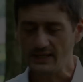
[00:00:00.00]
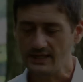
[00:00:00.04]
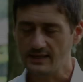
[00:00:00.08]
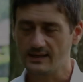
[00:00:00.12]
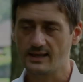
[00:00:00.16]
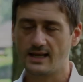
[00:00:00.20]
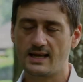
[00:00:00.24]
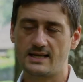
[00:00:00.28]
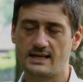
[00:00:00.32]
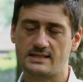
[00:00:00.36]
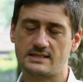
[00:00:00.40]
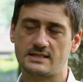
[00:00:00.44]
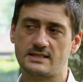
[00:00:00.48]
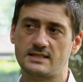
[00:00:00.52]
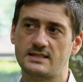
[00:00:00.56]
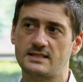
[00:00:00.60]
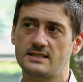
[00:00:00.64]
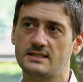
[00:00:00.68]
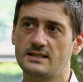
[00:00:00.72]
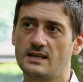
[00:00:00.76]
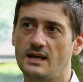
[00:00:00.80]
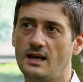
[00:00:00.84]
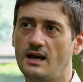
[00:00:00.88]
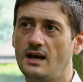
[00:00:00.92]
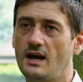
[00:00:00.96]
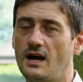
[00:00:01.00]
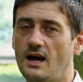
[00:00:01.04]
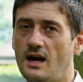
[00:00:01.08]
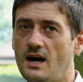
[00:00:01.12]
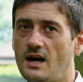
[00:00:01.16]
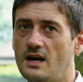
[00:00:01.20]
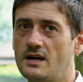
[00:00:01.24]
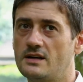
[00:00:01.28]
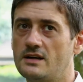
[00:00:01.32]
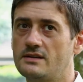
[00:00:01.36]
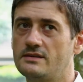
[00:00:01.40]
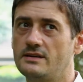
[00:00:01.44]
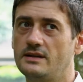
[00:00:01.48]
peatlands
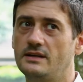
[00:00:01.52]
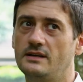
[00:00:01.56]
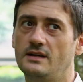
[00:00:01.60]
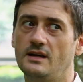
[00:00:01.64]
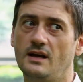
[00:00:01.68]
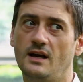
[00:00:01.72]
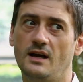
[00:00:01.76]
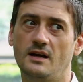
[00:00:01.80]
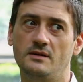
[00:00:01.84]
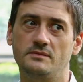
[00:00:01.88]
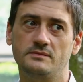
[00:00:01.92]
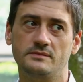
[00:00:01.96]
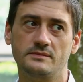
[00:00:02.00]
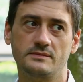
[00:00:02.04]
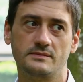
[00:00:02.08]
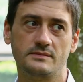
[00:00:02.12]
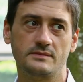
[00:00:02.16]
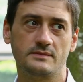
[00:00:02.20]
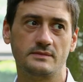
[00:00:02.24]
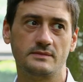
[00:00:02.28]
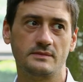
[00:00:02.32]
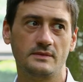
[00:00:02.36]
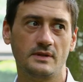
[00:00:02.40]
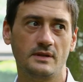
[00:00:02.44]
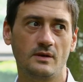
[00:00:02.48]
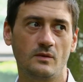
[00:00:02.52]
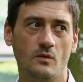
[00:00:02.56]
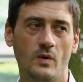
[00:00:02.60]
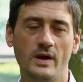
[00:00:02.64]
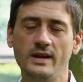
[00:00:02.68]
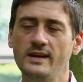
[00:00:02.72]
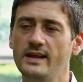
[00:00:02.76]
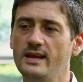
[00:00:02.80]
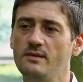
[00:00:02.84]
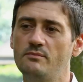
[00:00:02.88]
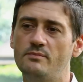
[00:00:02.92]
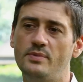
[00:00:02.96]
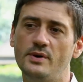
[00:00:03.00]
are, um,
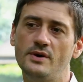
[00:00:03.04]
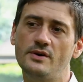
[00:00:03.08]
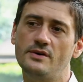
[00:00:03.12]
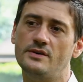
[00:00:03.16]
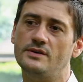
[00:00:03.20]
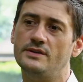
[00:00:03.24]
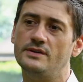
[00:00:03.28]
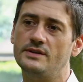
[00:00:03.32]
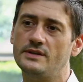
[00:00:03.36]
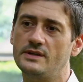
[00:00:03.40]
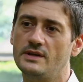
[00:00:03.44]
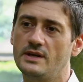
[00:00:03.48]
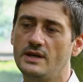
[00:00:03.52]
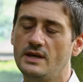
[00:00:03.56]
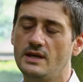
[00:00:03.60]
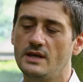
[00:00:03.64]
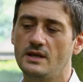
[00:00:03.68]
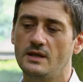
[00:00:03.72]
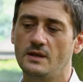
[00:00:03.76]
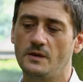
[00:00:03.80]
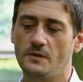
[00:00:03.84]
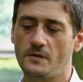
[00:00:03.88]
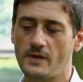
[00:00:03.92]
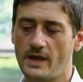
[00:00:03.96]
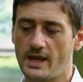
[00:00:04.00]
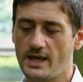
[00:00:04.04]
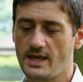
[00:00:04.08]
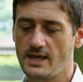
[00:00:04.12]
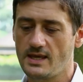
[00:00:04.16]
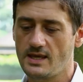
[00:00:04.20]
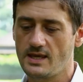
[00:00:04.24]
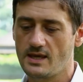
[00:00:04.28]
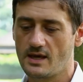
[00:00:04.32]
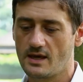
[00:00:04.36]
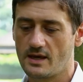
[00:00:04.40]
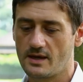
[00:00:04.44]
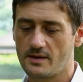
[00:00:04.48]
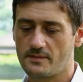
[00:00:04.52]
when they burn,
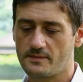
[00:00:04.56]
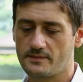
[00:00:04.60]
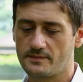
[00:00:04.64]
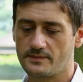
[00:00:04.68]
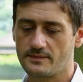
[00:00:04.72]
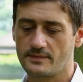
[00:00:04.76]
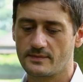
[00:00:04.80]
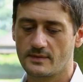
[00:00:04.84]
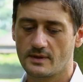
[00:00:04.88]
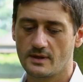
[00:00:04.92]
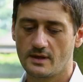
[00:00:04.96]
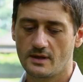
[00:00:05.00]
they um,